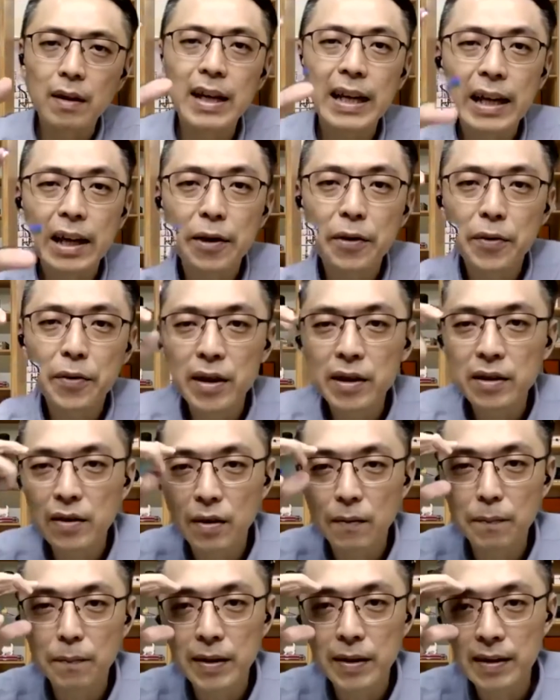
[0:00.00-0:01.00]
increase
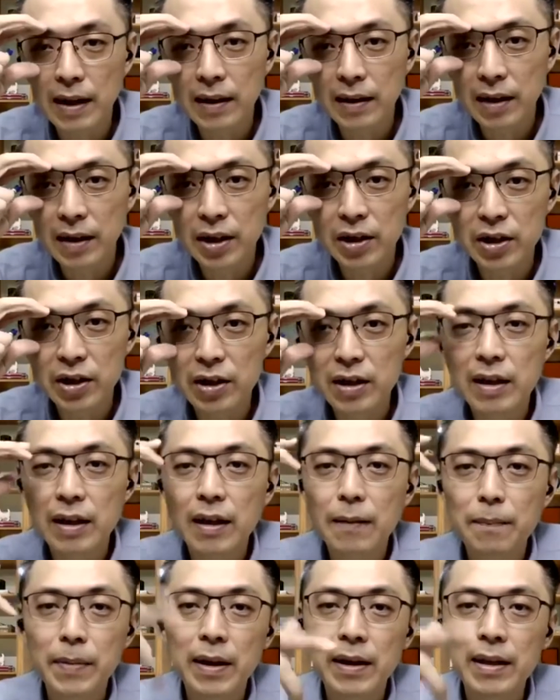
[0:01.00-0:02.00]
percentage
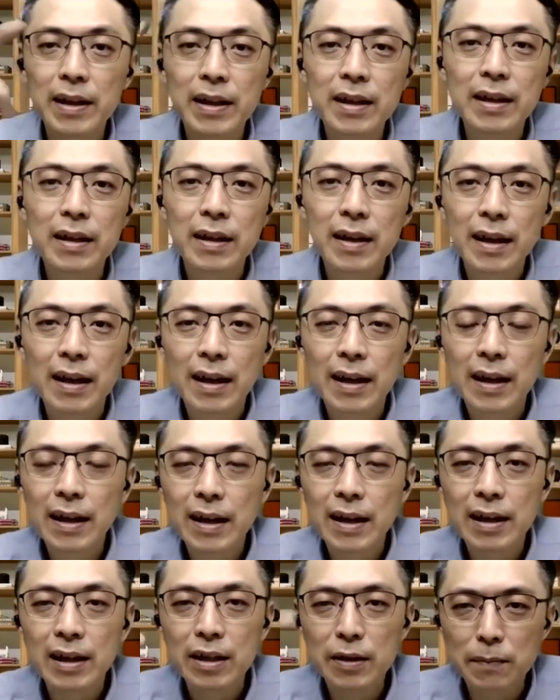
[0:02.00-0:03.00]
per year
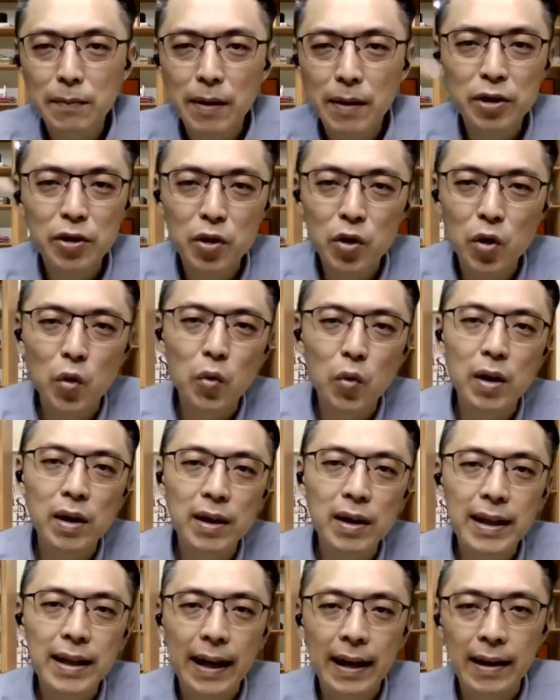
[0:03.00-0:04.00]
is much
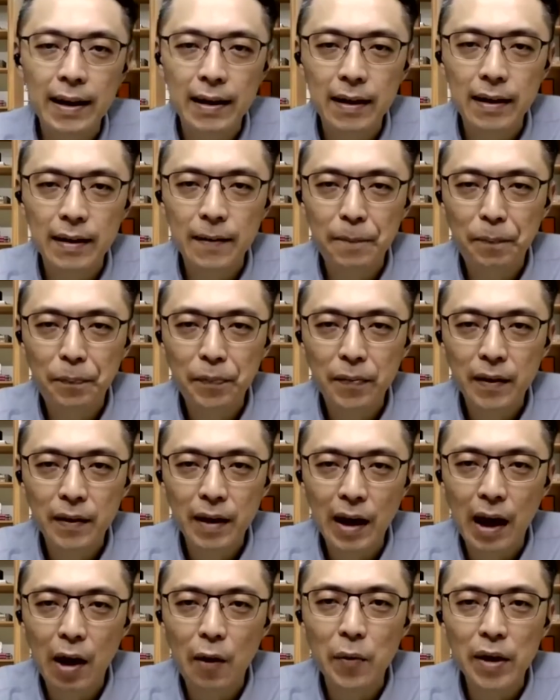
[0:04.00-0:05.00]
lower than
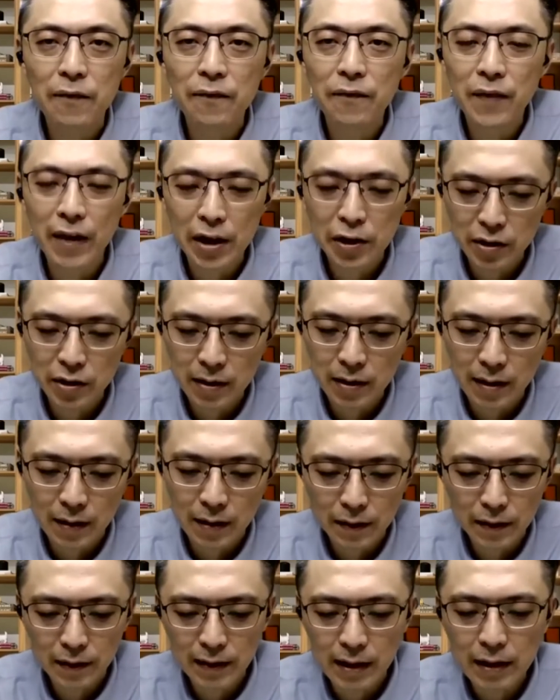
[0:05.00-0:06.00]
our inflation.
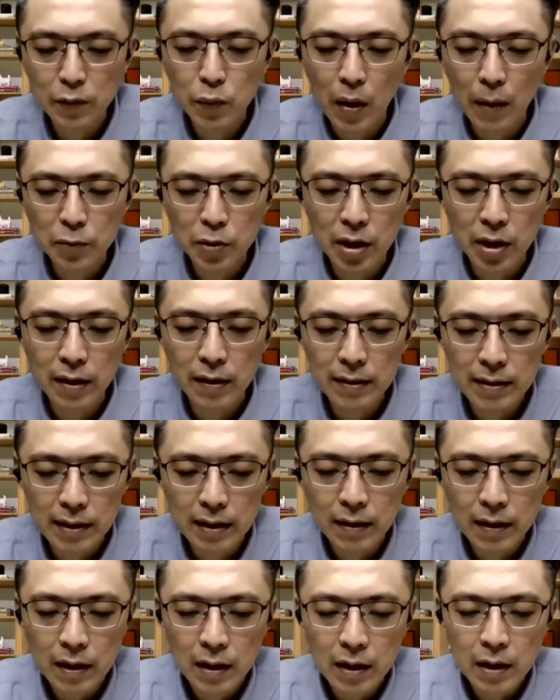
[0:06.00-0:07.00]
That's what I'm trying to say.
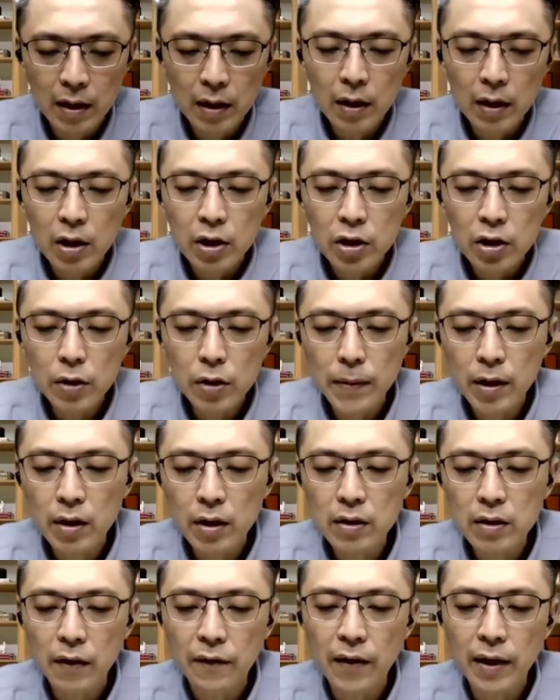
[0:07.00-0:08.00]
So
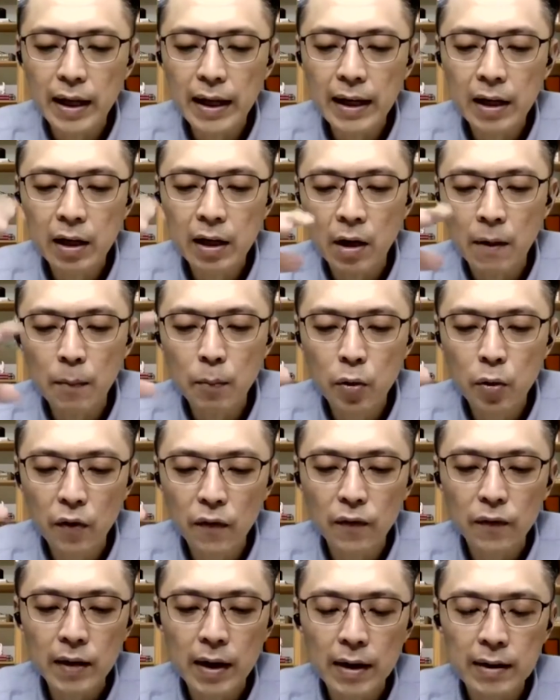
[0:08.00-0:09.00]
because of our income
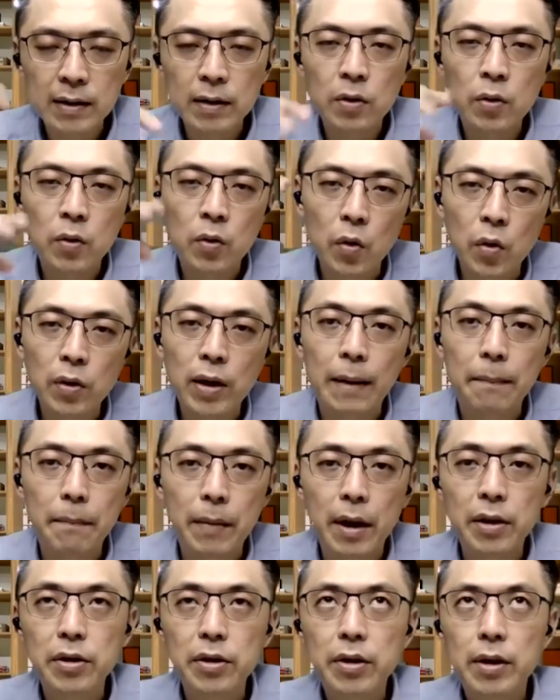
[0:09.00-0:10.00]
growth doesn't grow that
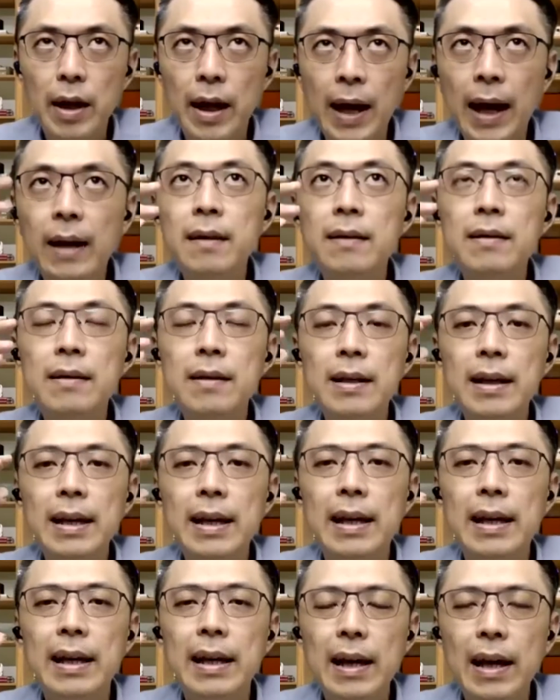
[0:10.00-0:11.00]
much, hence
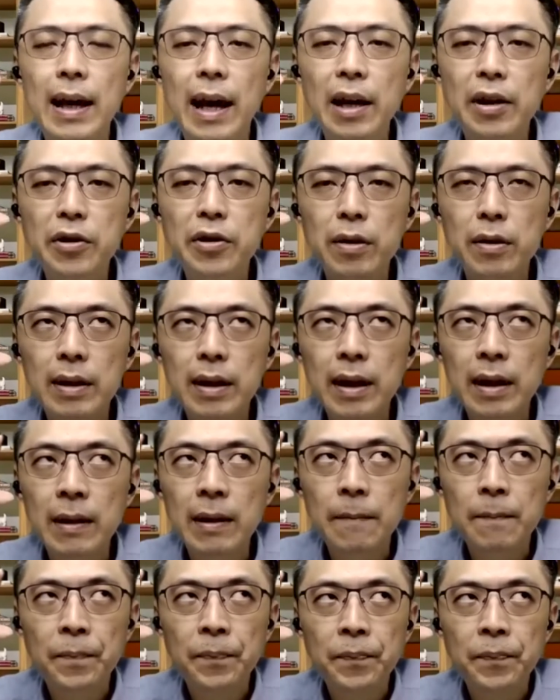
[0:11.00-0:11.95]
it actually